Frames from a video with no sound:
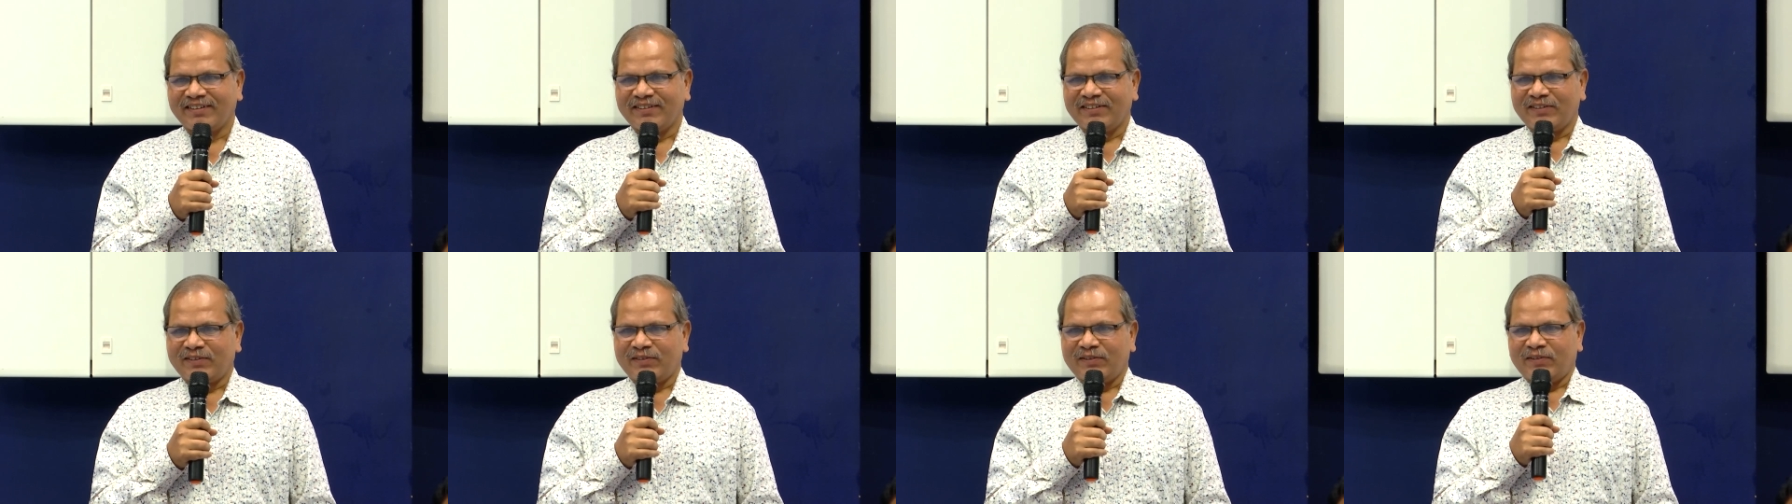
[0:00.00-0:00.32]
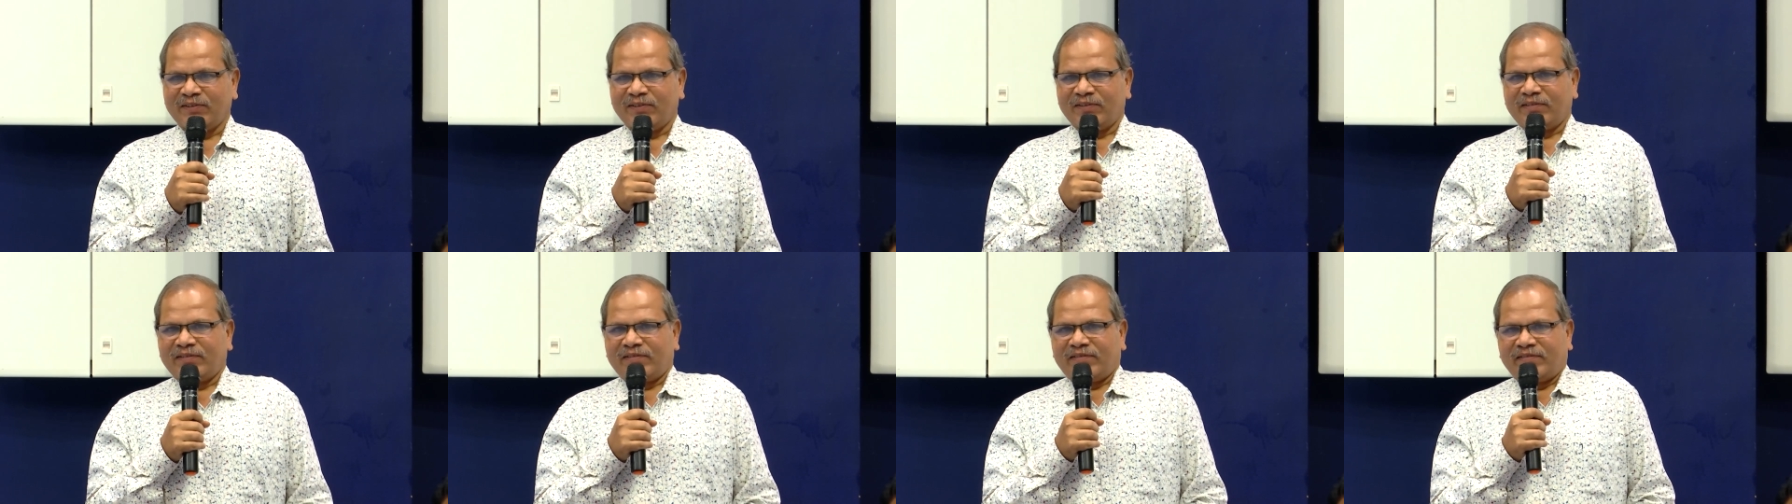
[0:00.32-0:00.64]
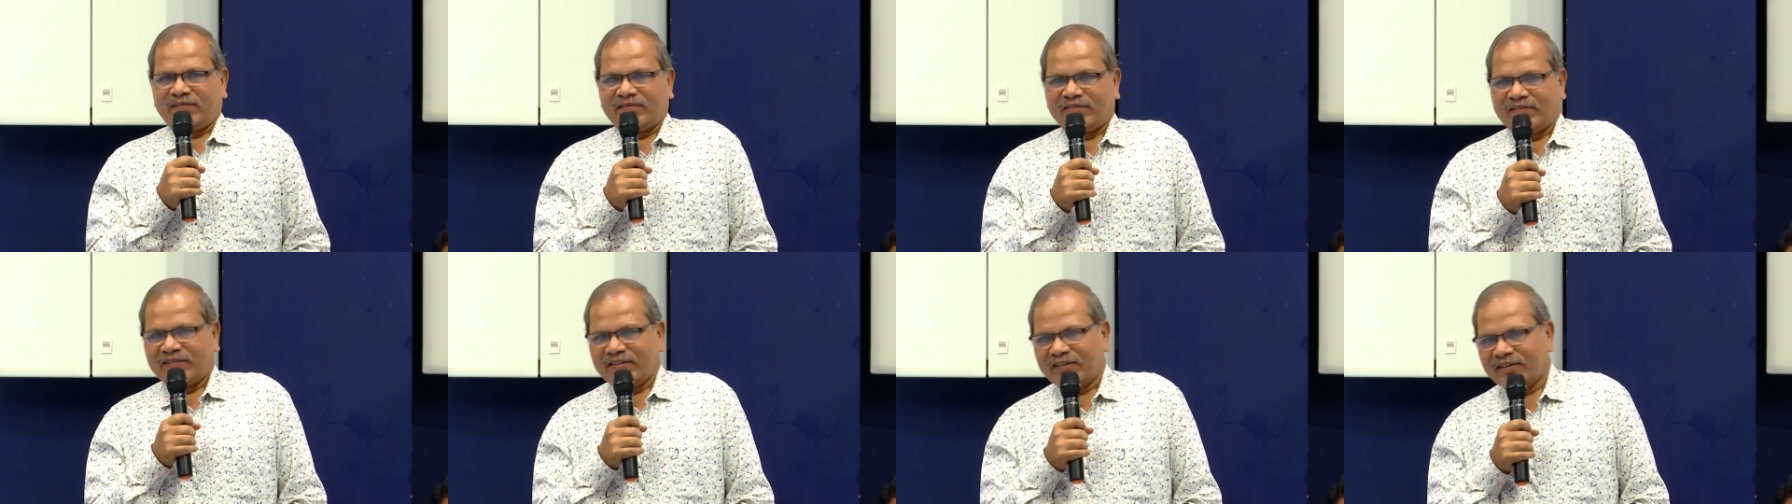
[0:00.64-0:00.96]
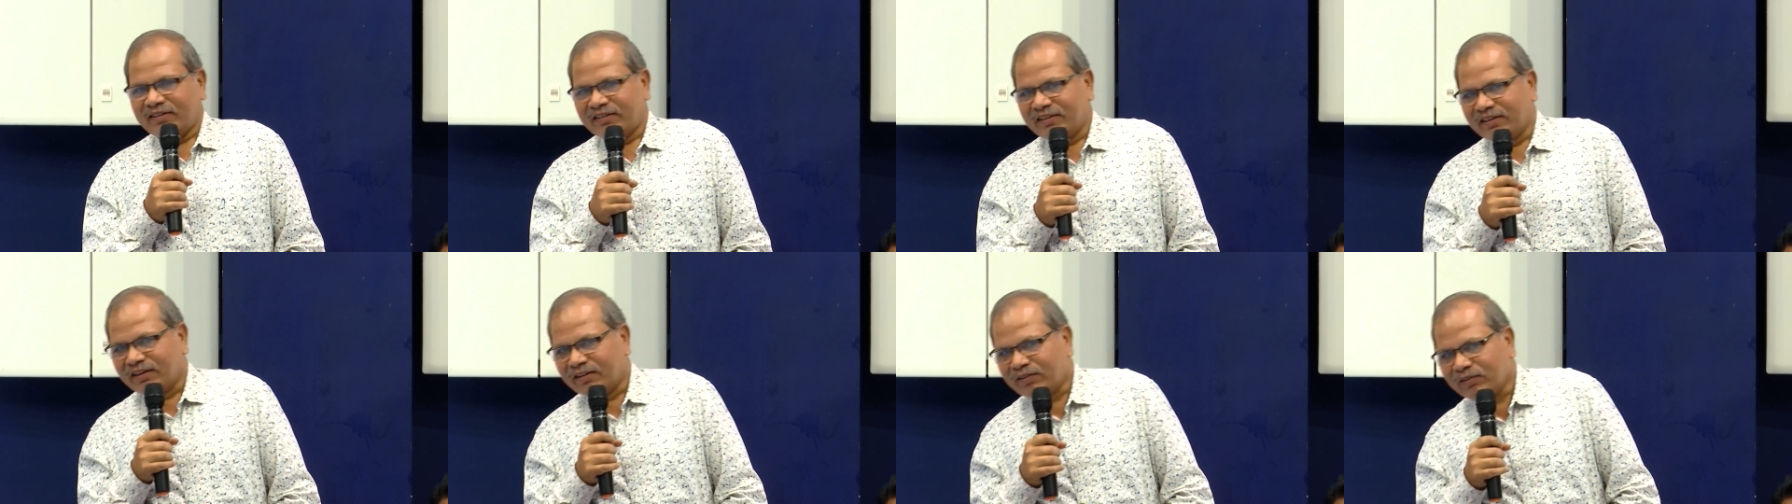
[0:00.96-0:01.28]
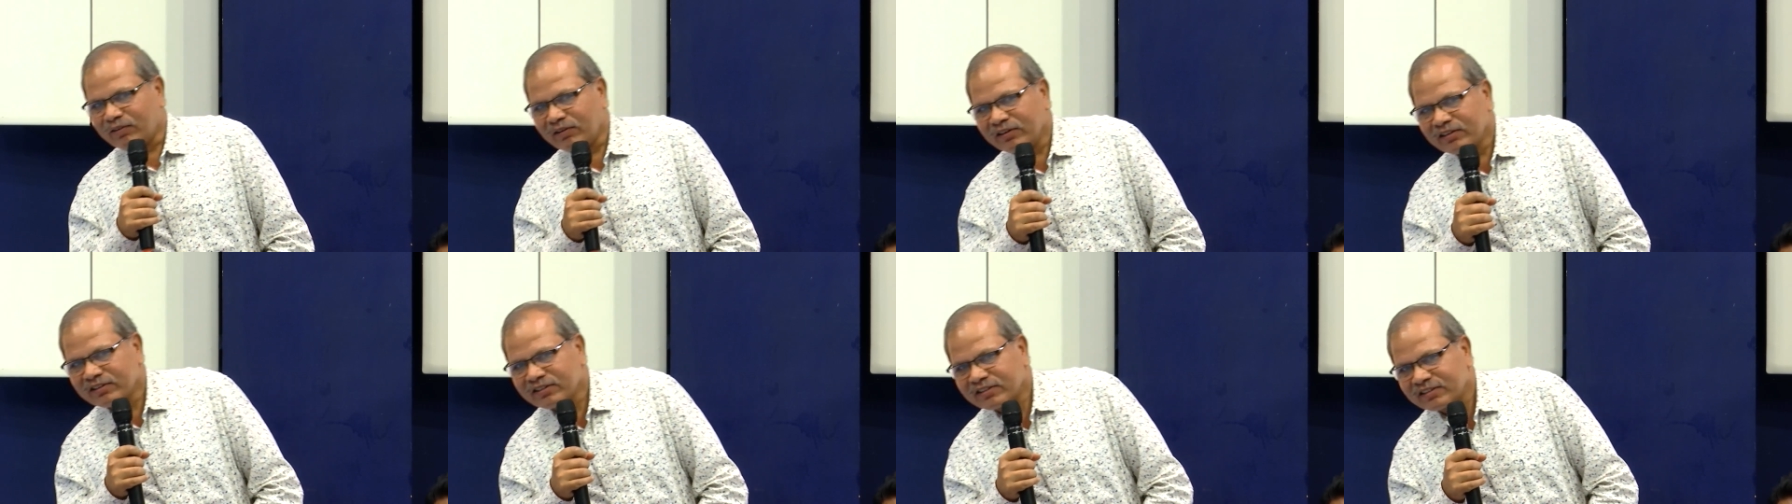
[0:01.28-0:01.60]
So, and
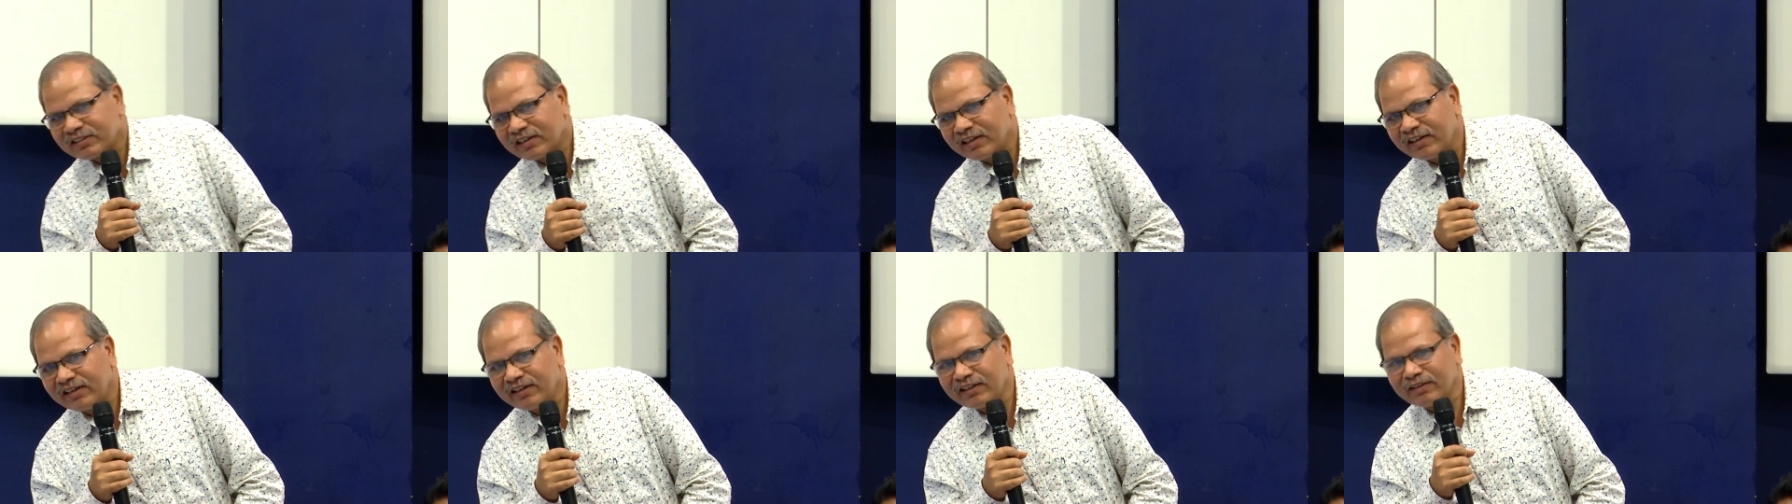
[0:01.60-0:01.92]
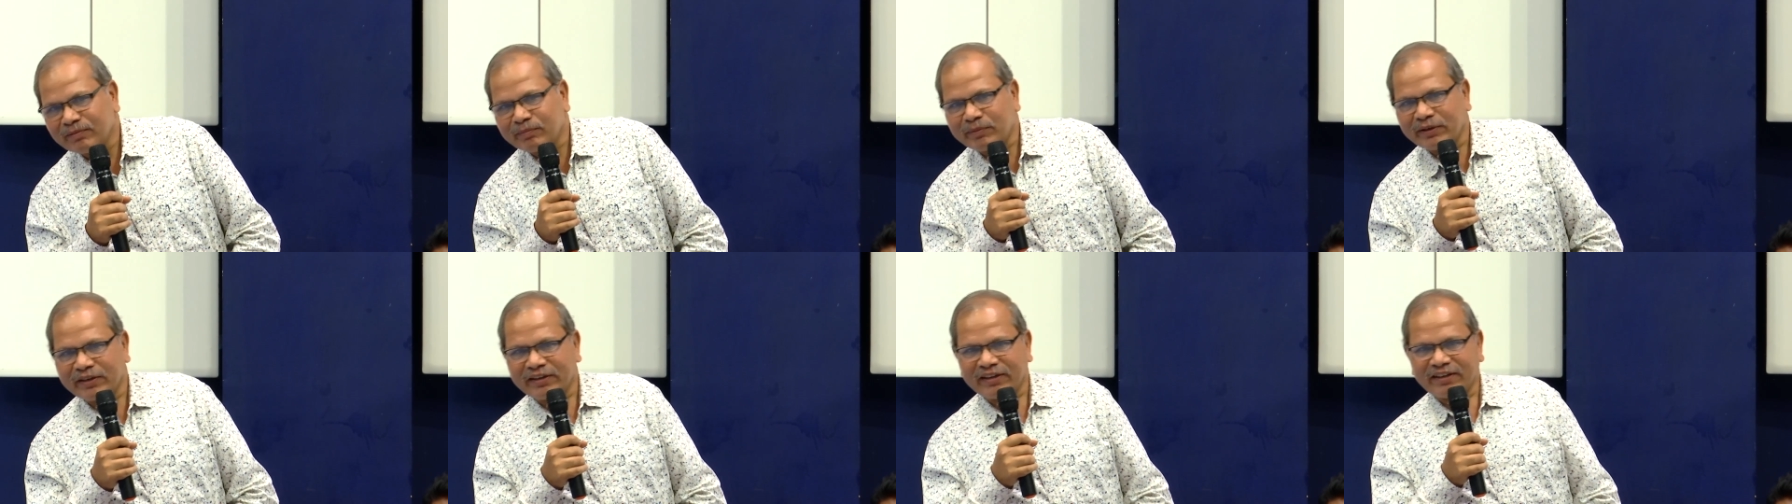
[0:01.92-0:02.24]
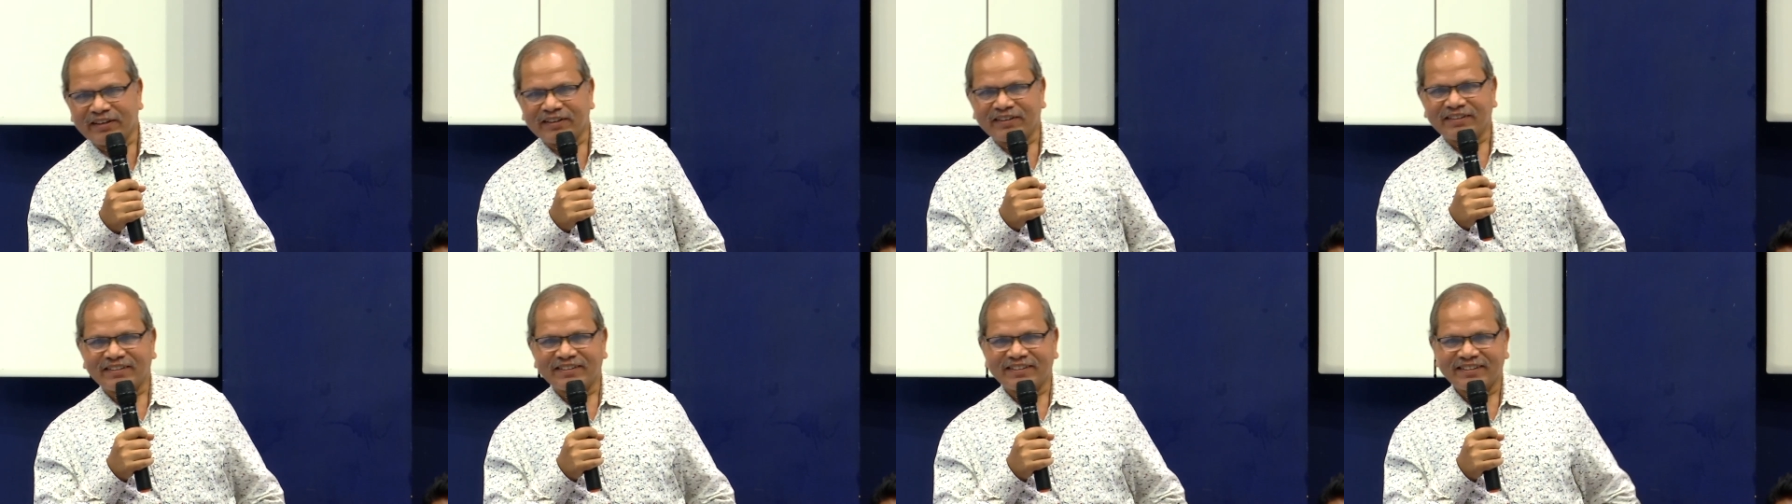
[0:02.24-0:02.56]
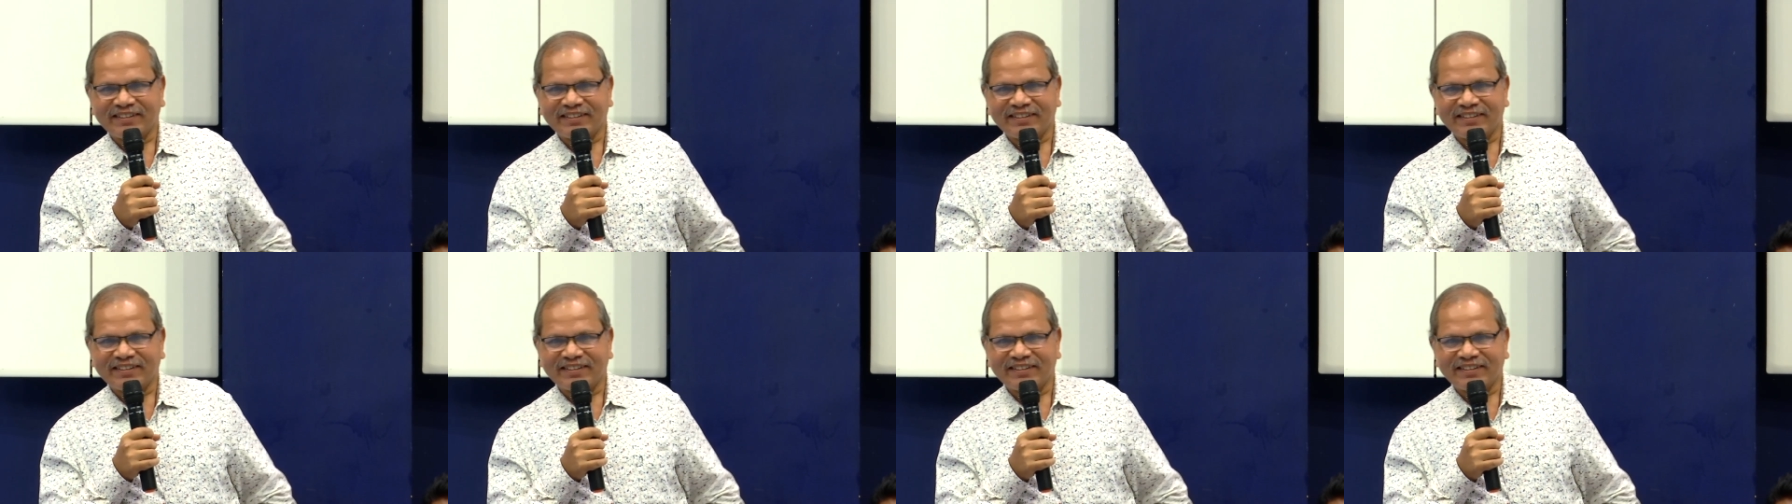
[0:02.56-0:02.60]
Arul is hiding behind.